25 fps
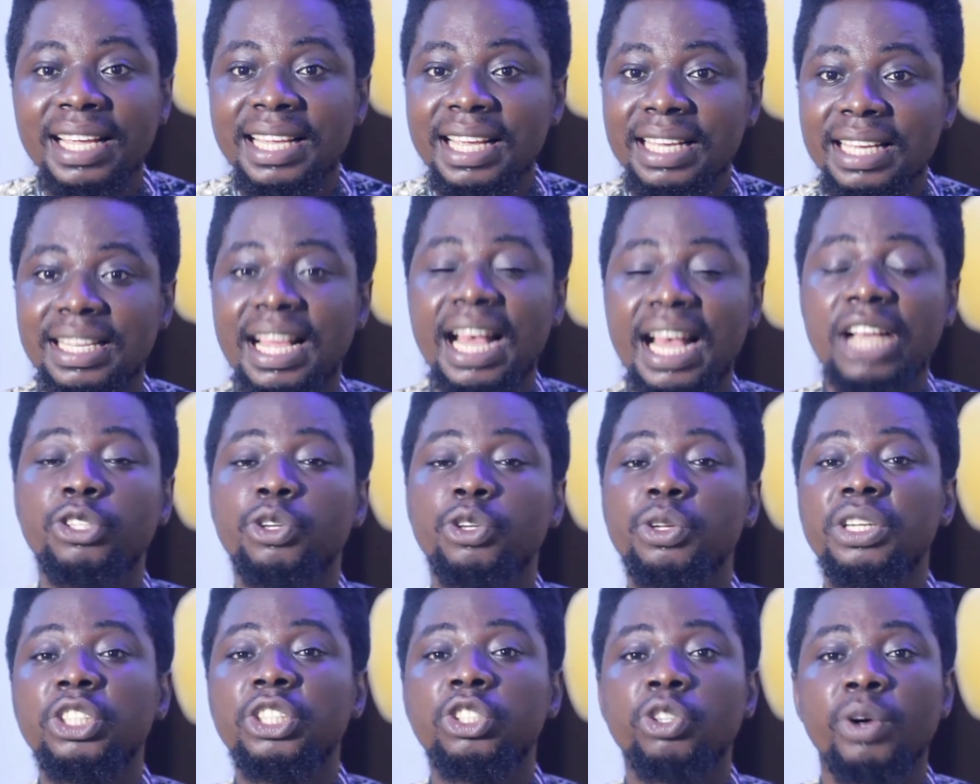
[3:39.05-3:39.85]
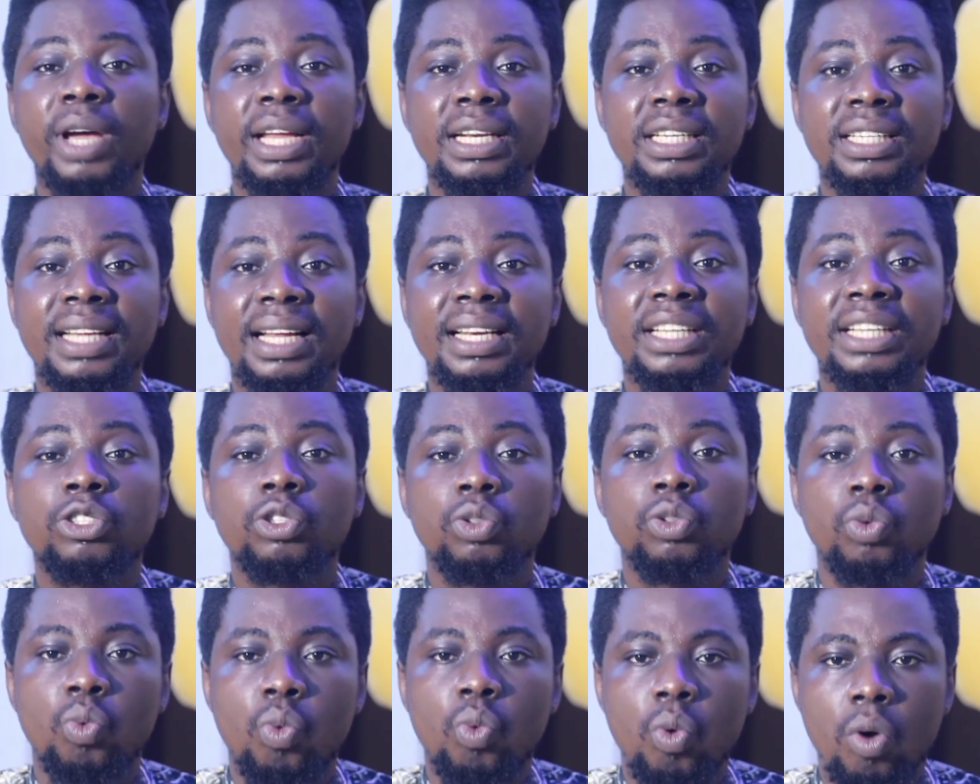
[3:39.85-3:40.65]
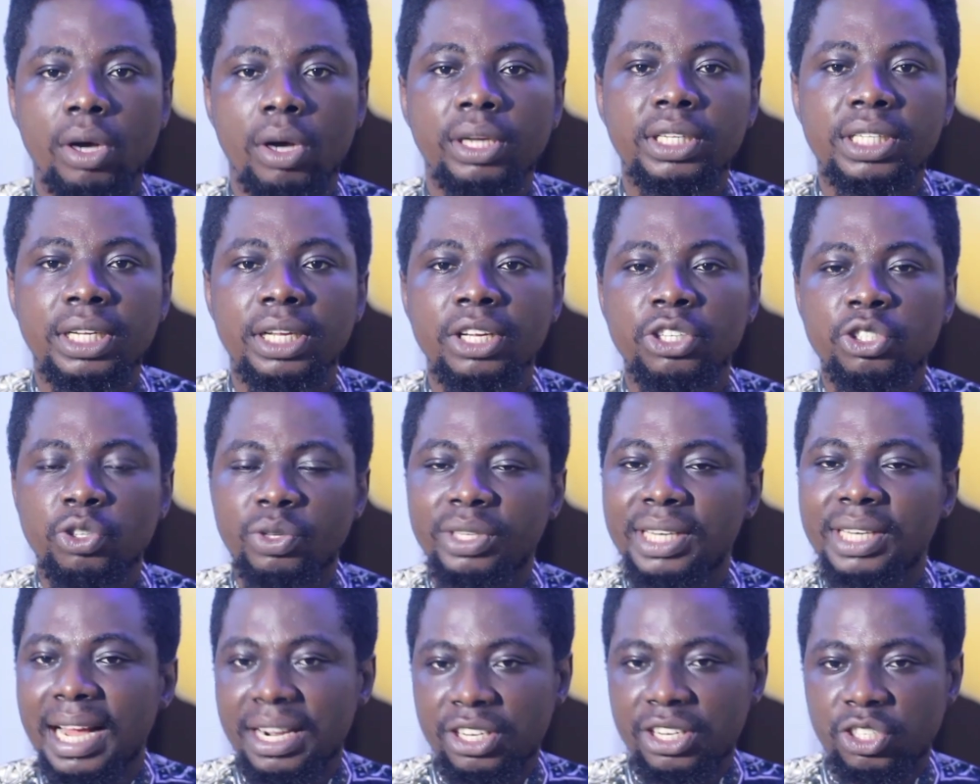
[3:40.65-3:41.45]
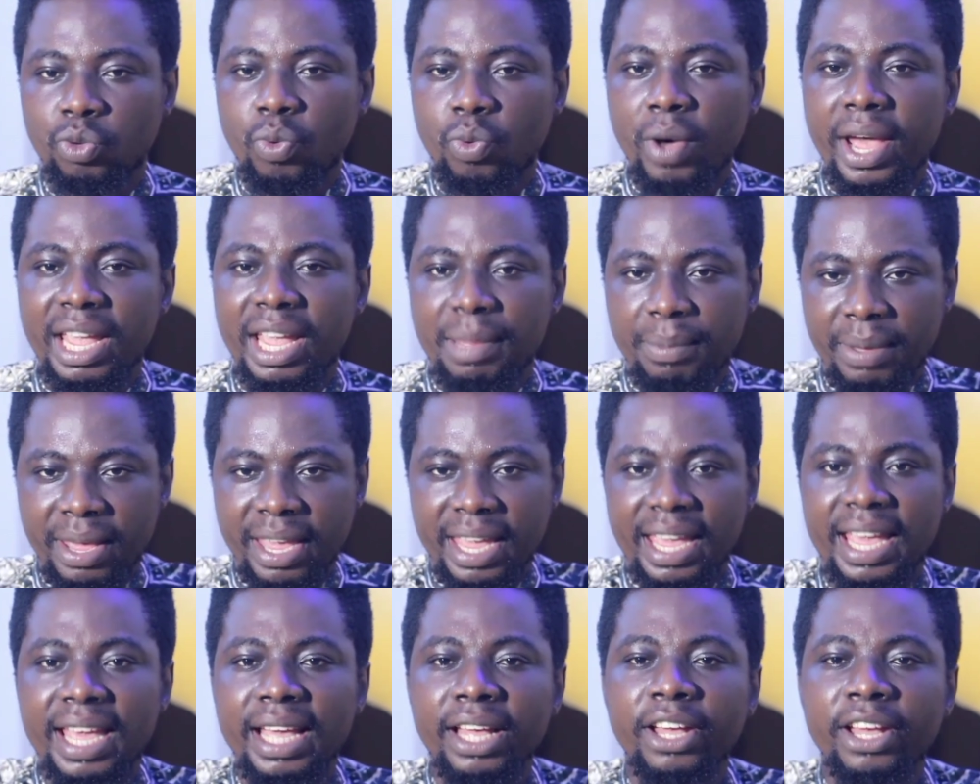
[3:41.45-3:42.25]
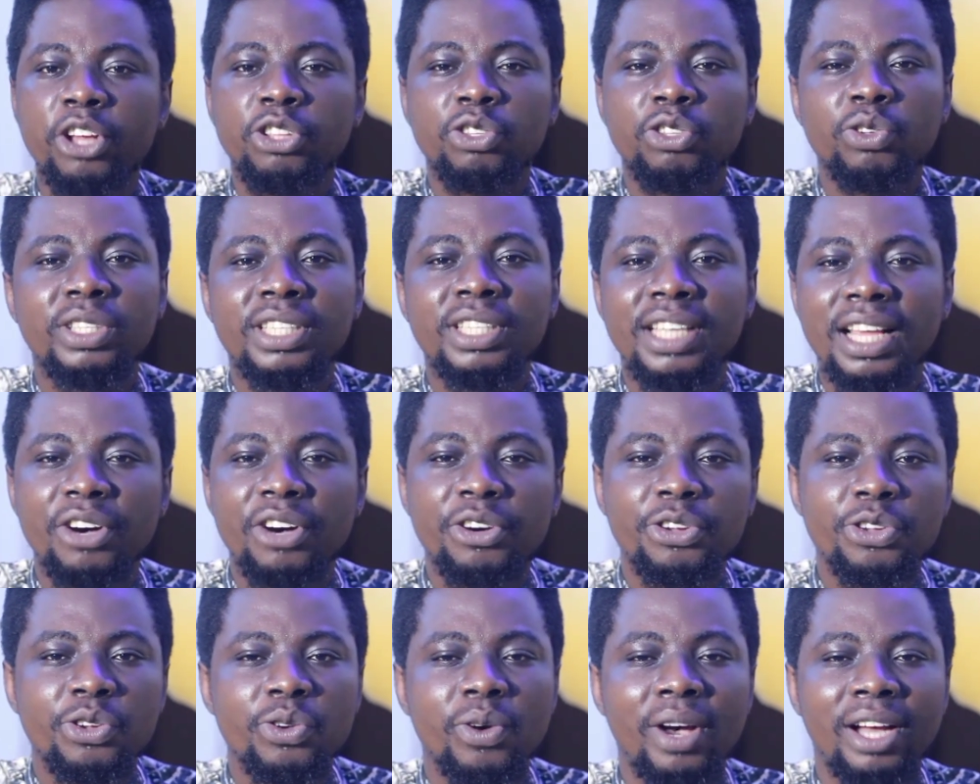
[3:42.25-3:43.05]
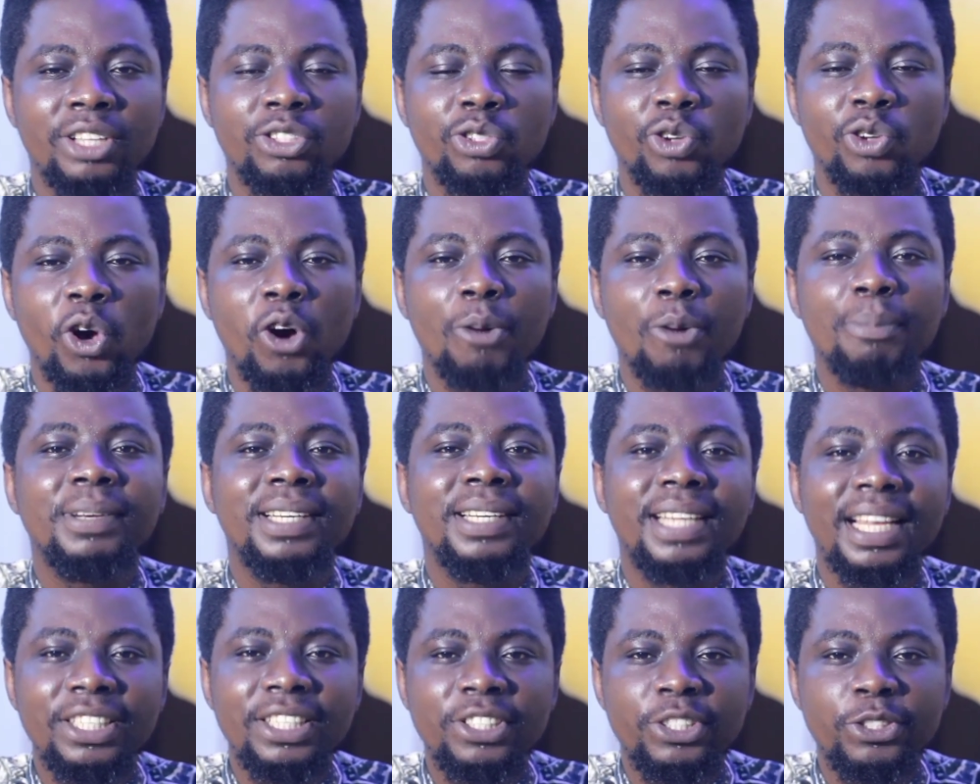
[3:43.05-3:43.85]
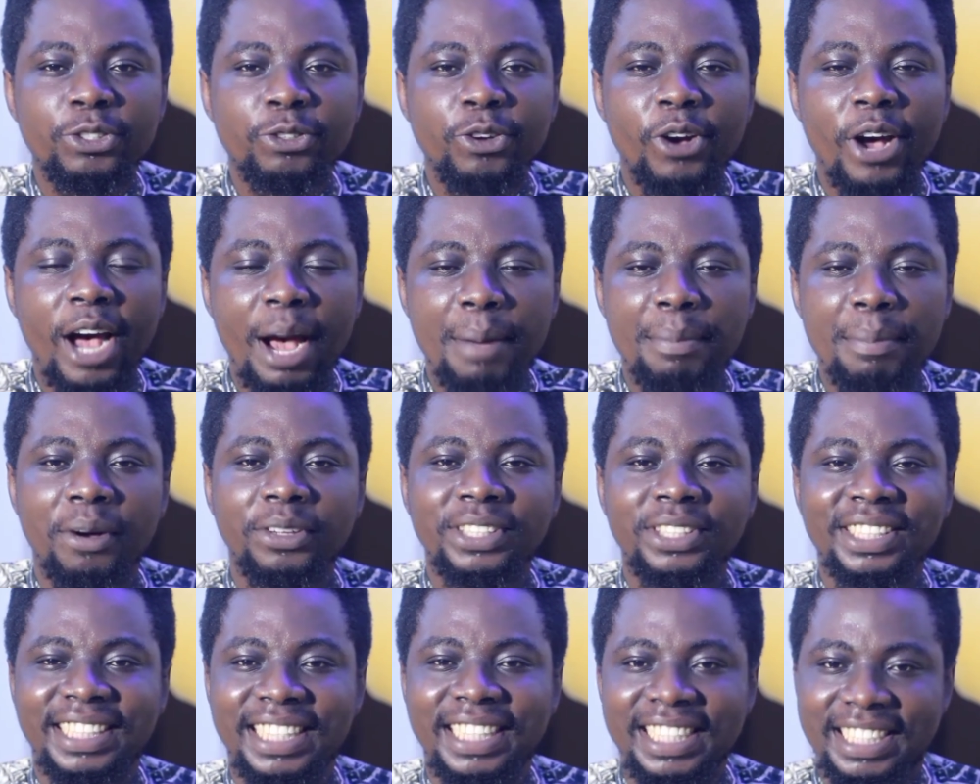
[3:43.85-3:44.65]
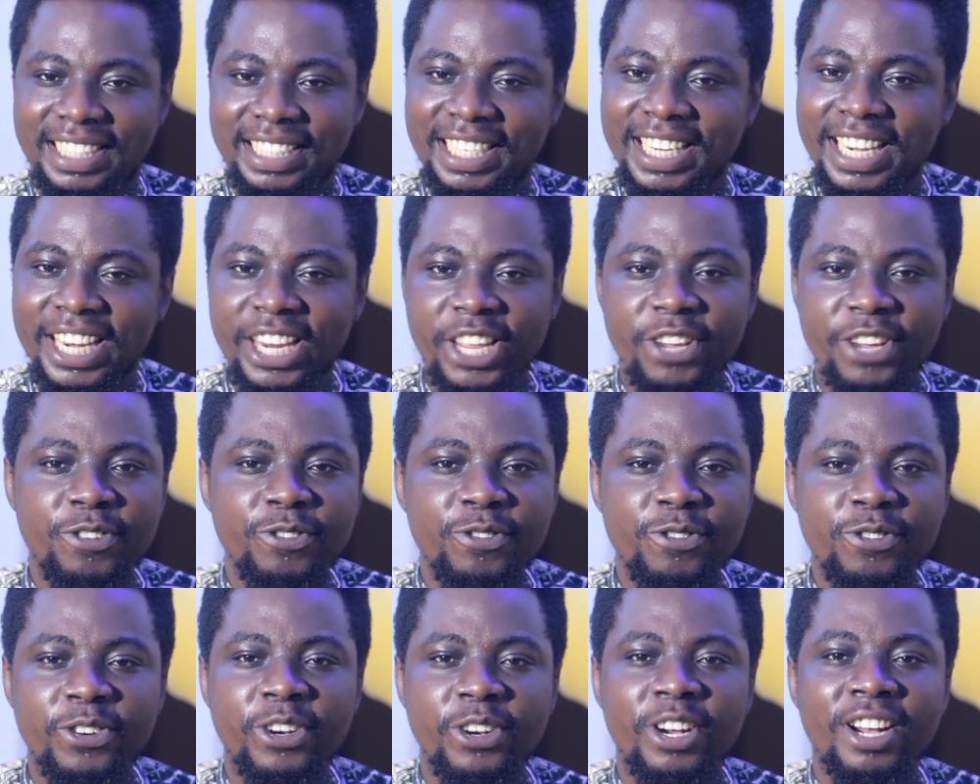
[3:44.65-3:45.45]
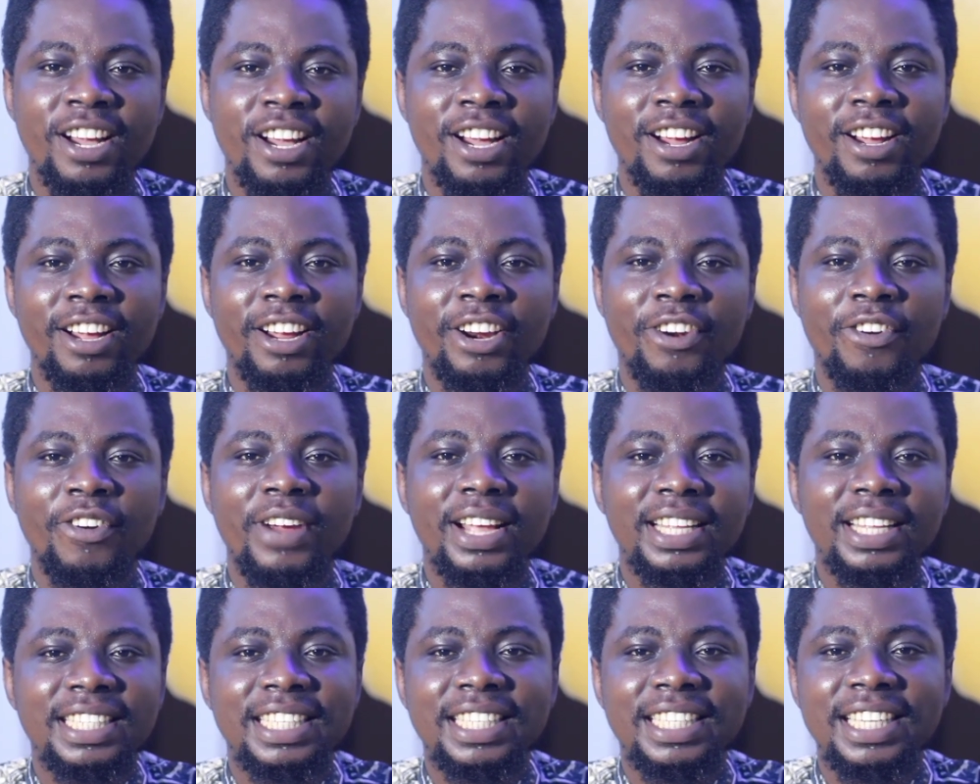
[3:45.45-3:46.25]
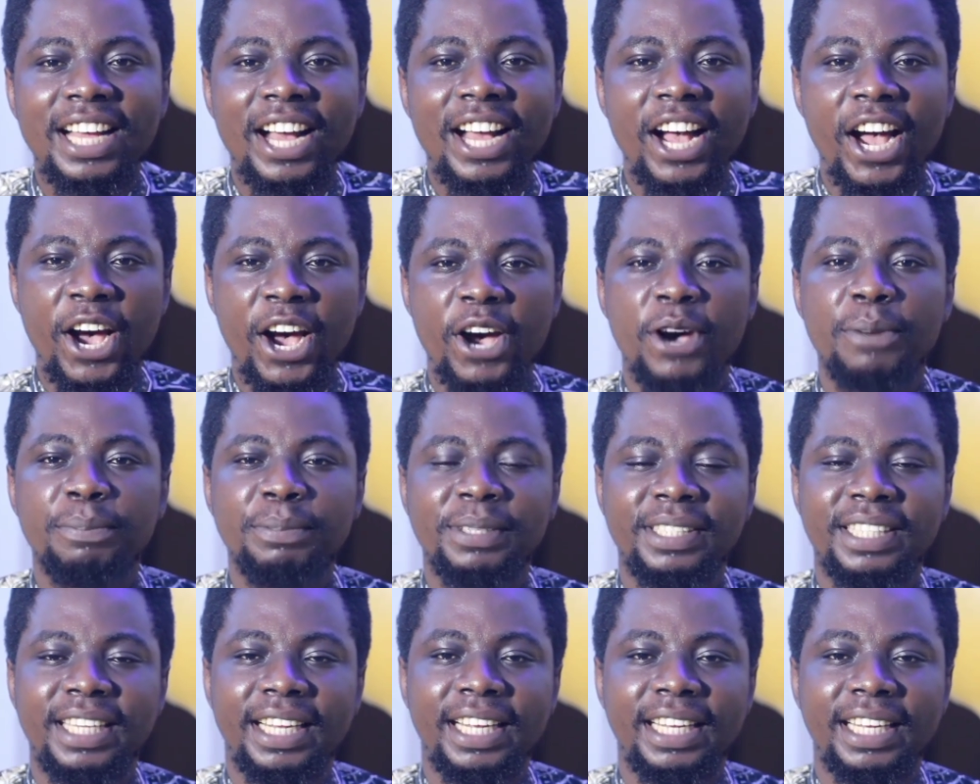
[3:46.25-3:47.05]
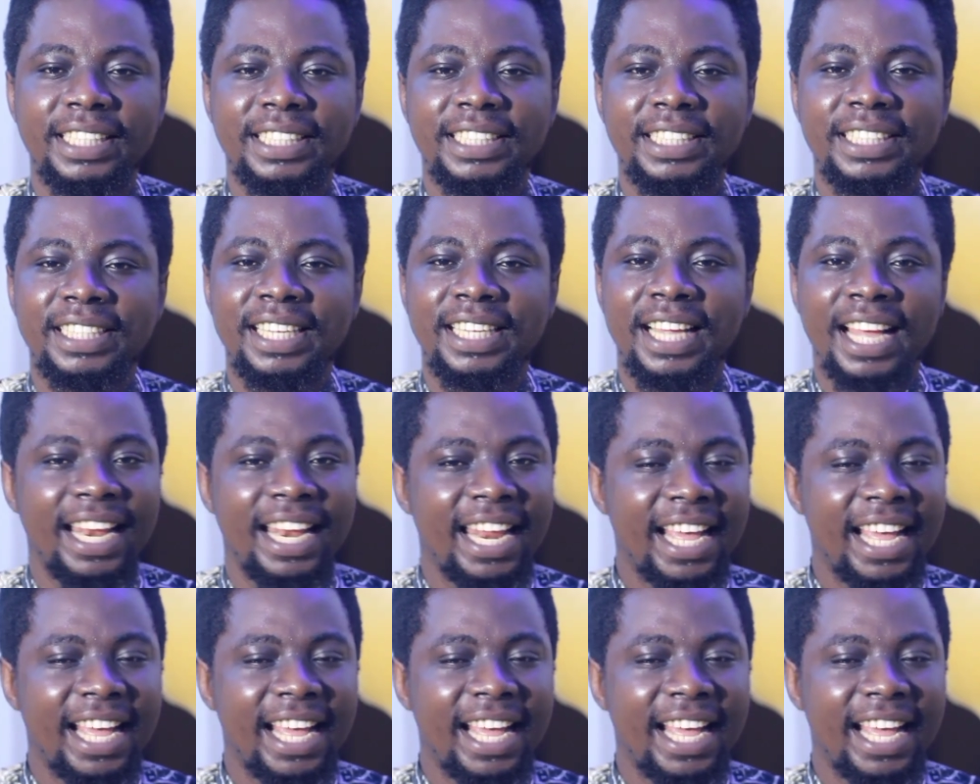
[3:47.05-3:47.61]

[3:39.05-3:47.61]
Yes, I actually tried it and it worked, so that is why I'm here to tell you and to update you about this new great update.